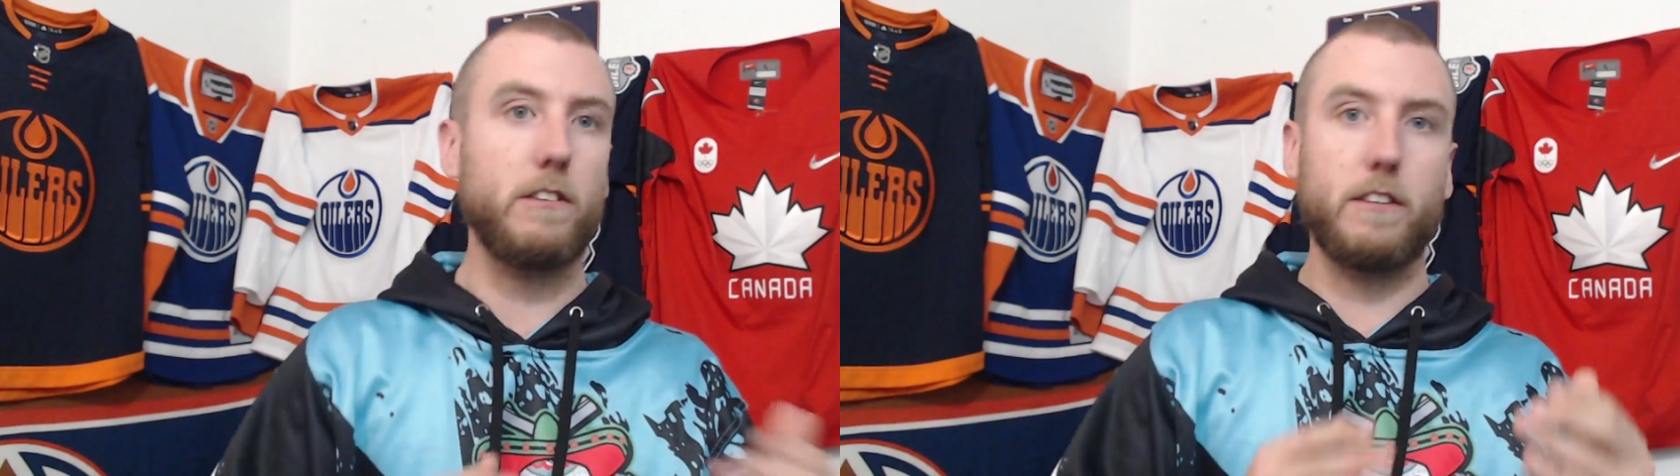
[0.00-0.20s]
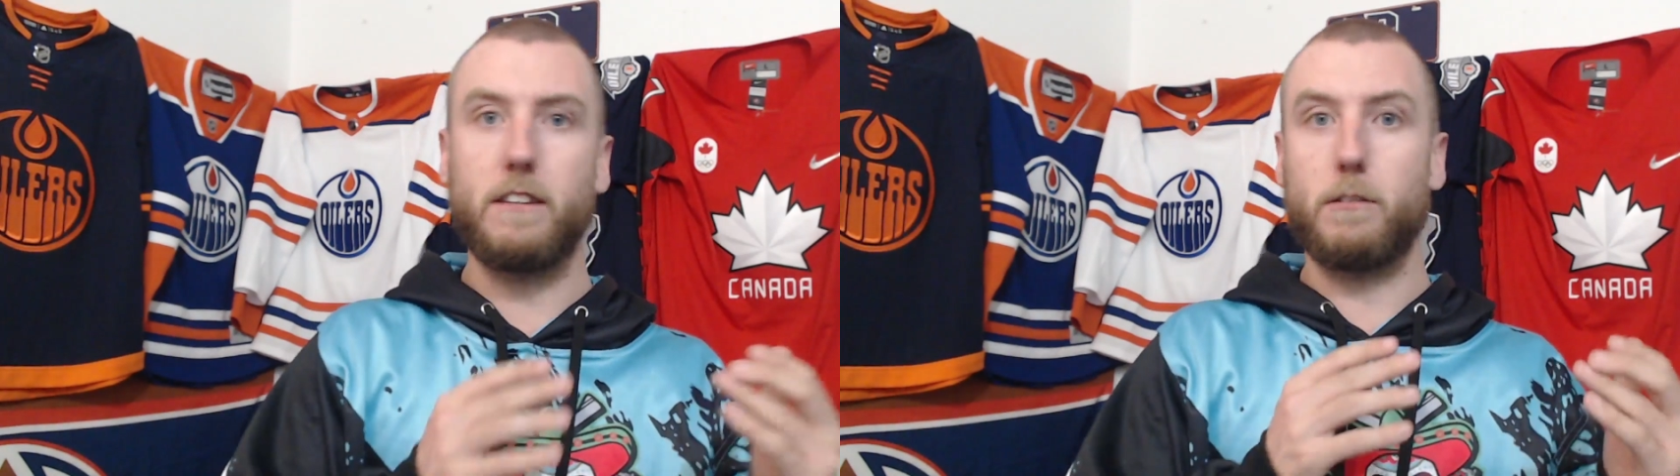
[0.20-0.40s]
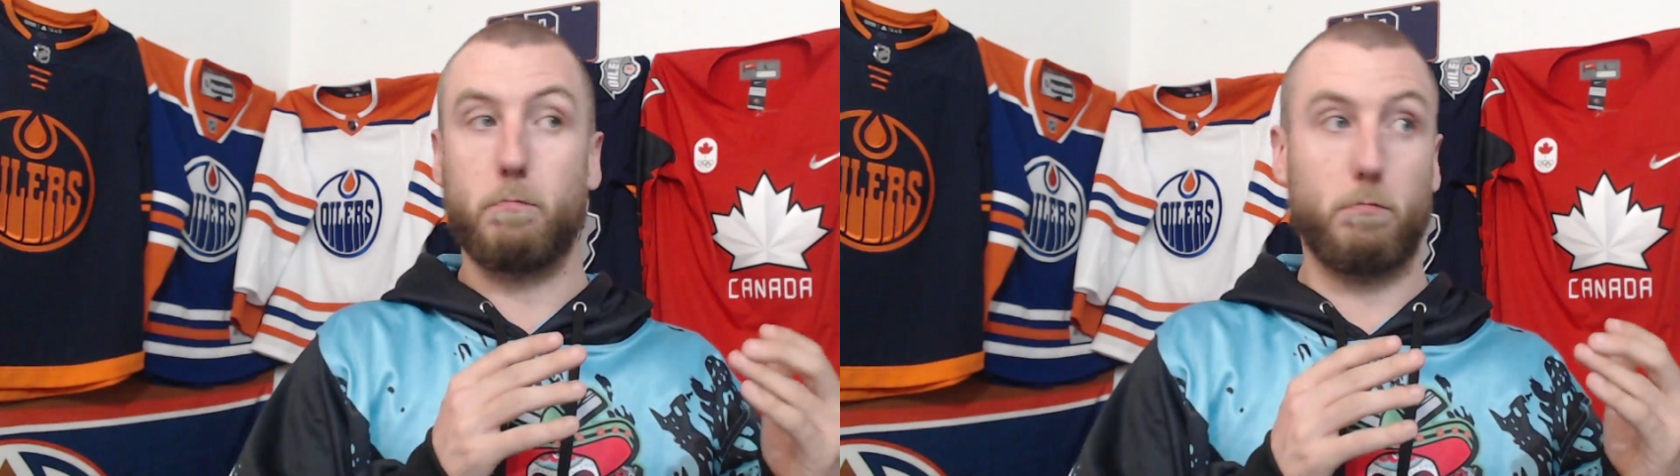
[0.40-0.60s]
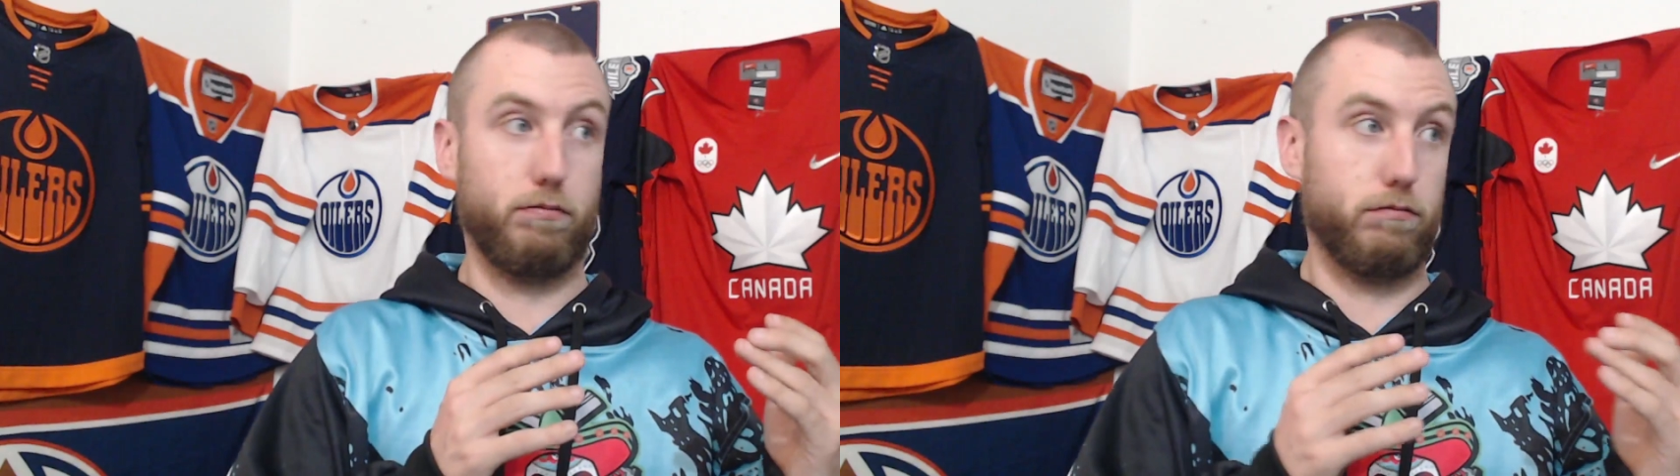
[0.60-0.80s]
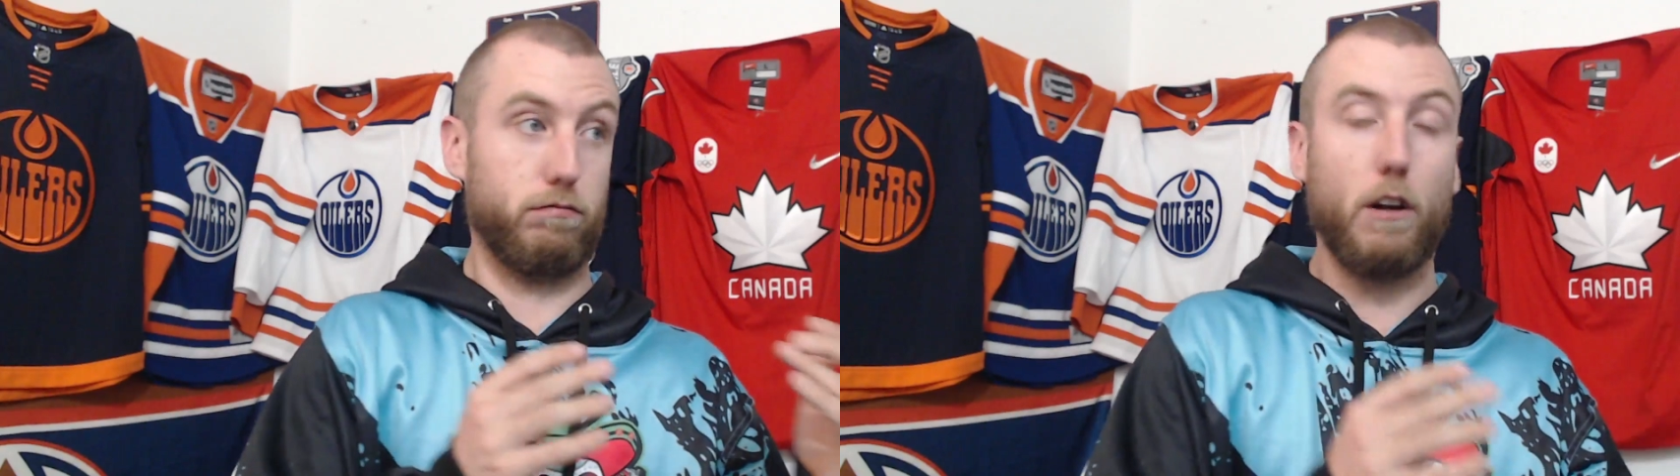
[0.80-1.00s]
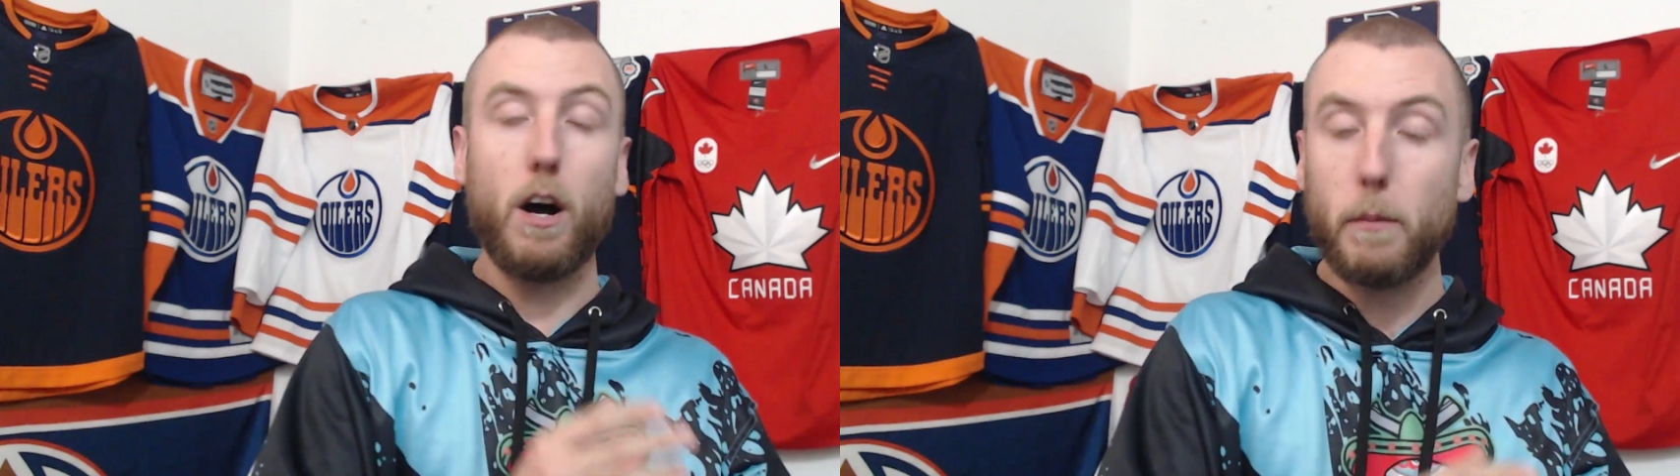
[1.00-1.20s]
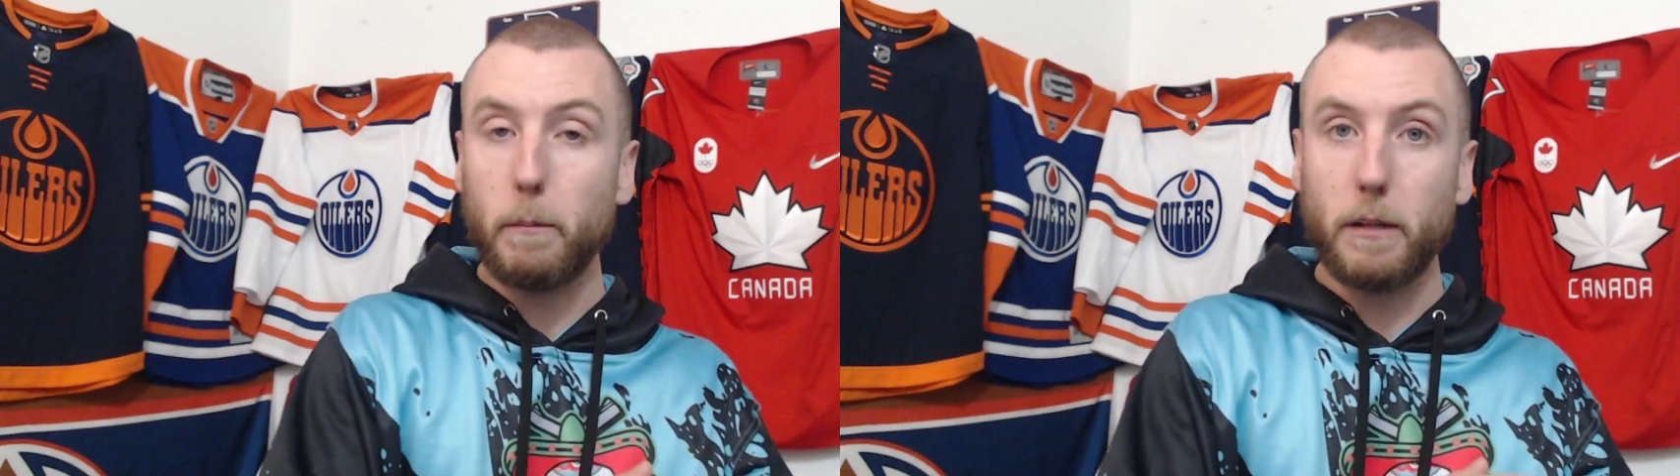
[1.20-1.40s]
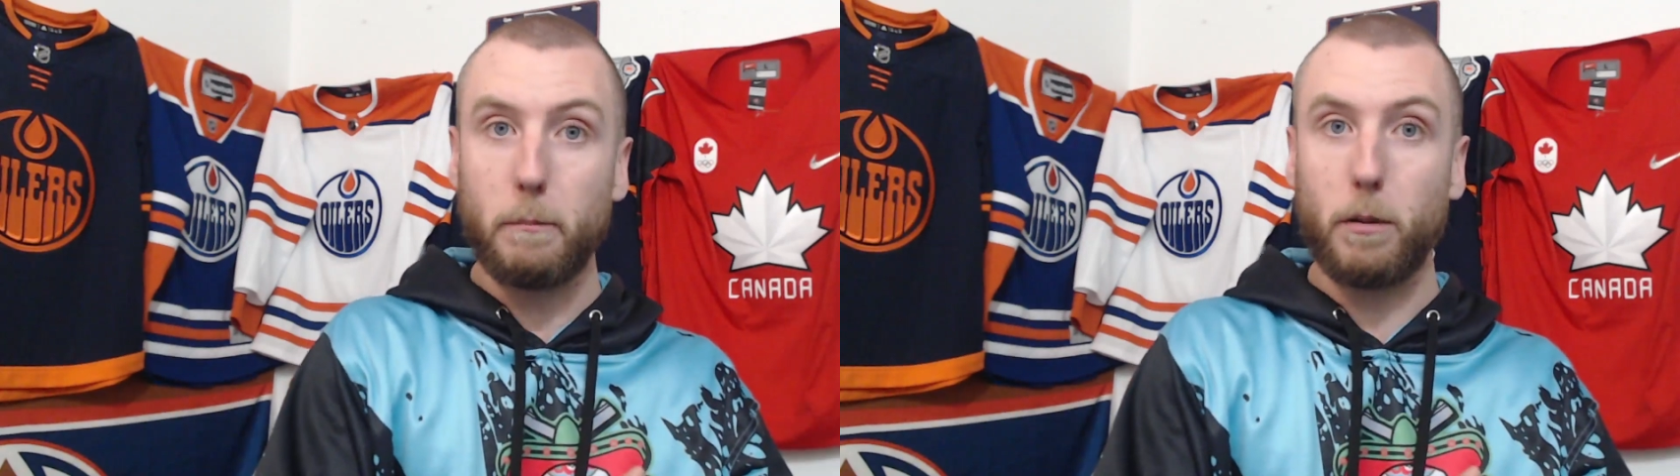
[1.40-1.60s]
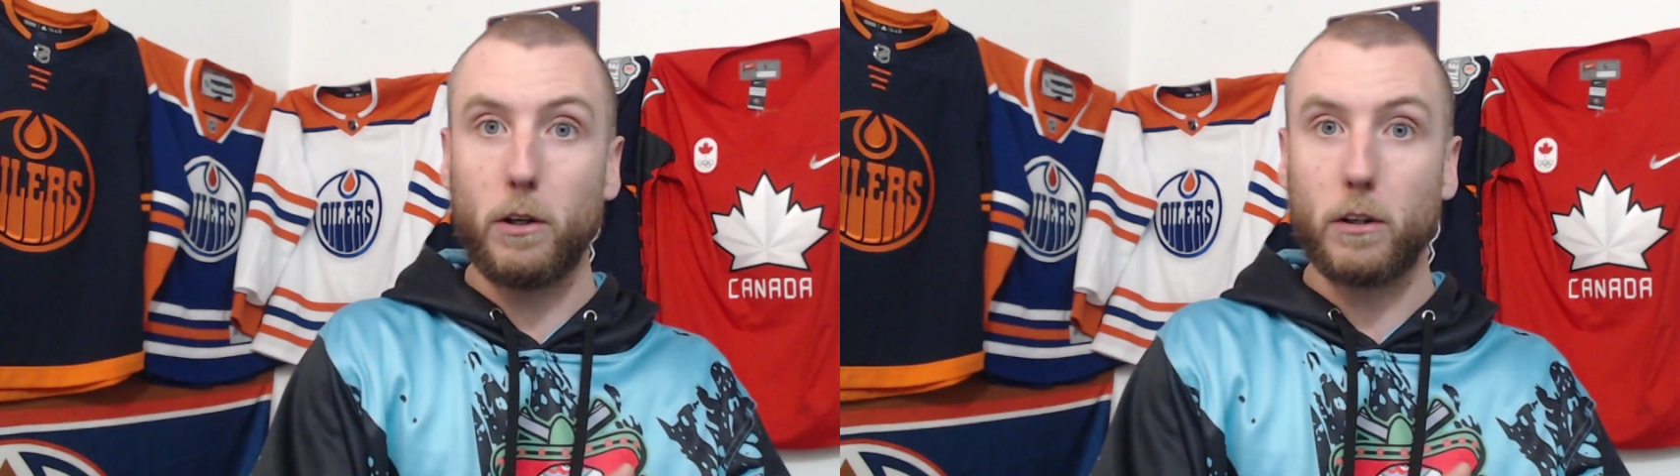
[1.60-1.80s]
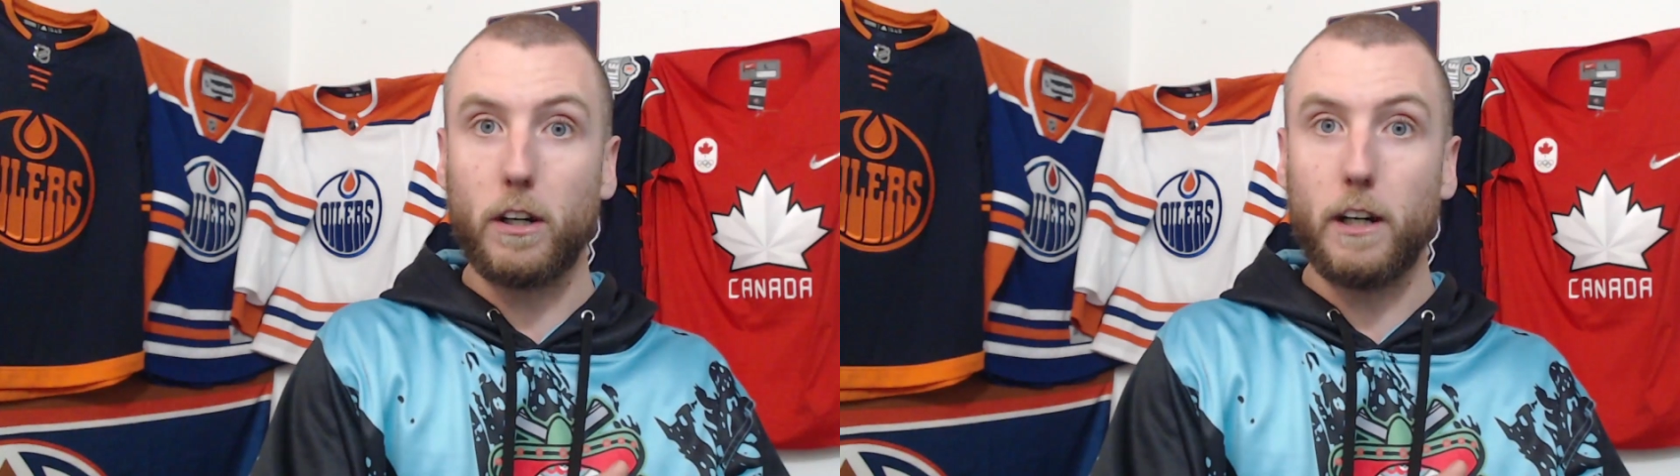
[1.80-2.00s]
since probably
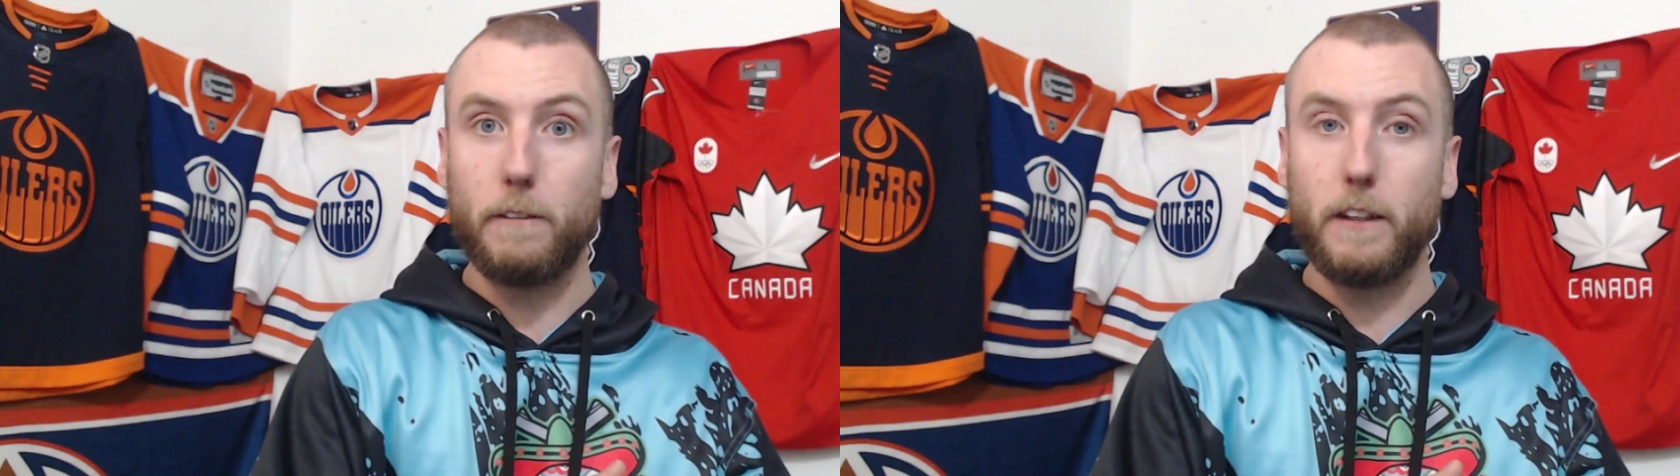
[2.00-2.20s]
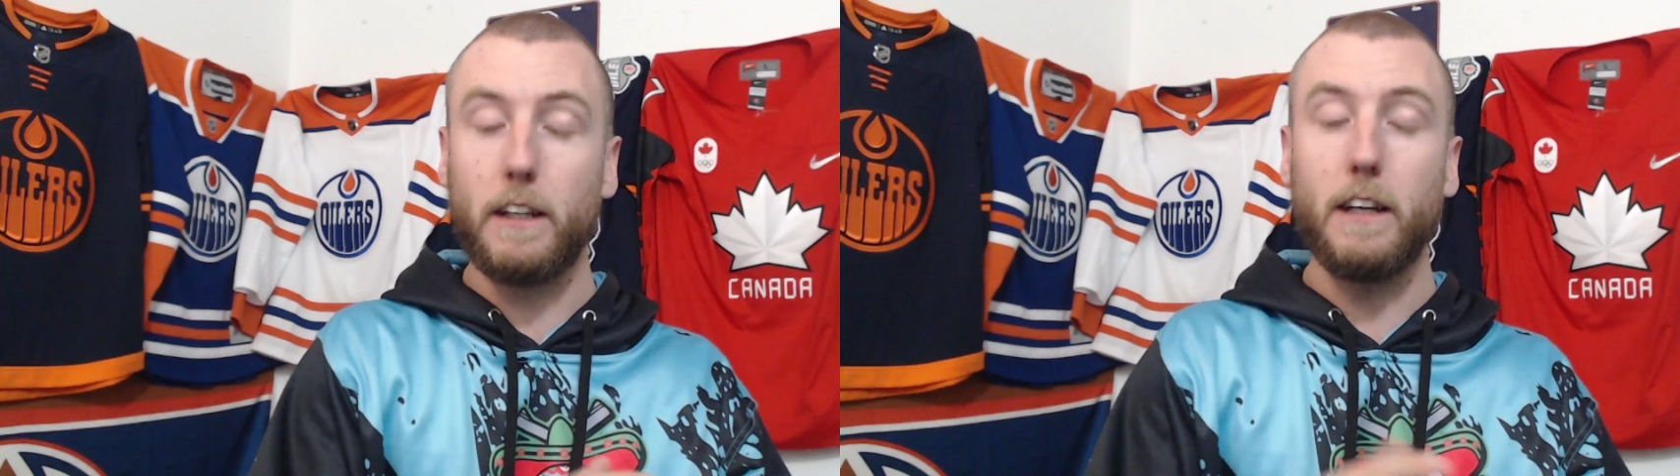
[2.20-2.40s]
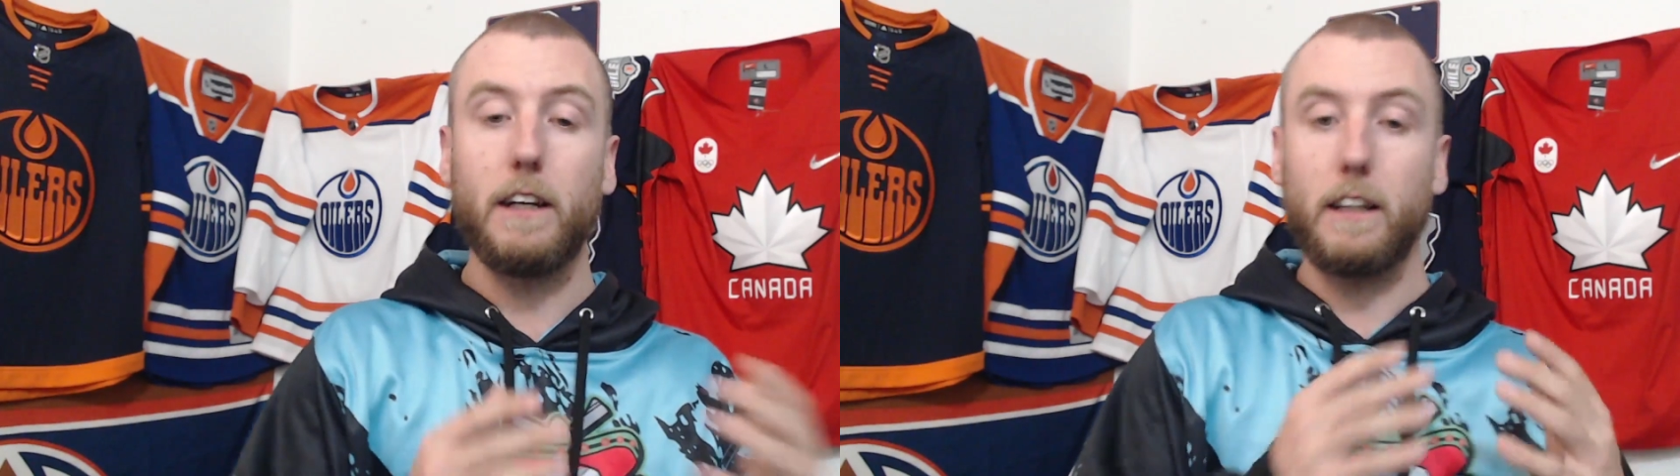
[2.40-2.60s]
Paul Coffey.